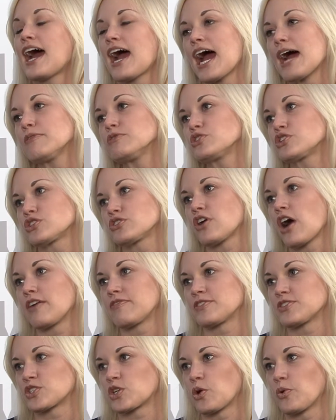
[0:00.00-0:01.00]
How is your
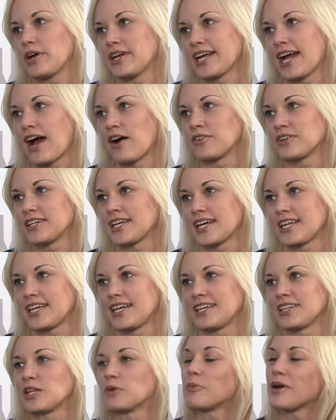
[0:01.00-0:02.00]
office going out and
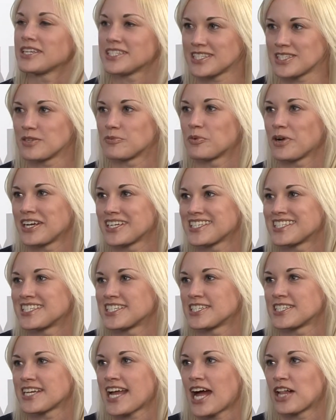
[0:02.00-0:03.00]
getting the best and the brightest
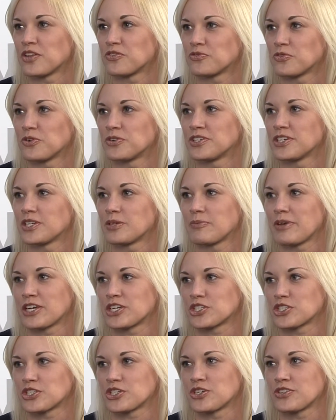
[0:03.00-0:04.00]
here in California to
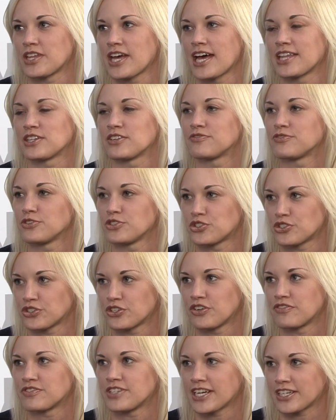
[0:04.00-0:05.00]
make sure that the future
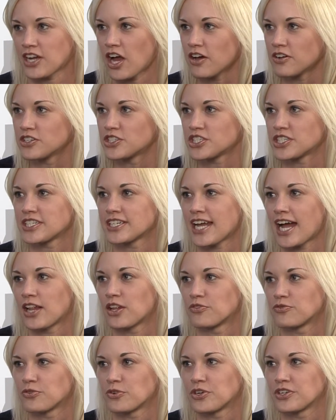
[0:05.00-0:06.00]
of technology in
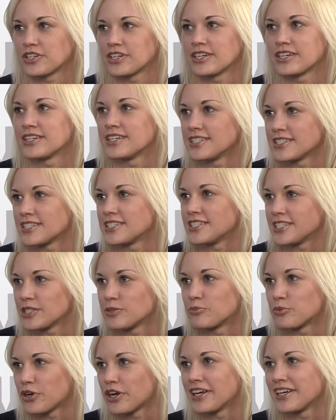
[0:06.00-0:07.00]
California is
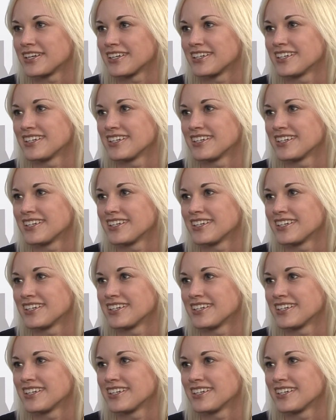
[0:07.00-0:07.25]
indeed bright?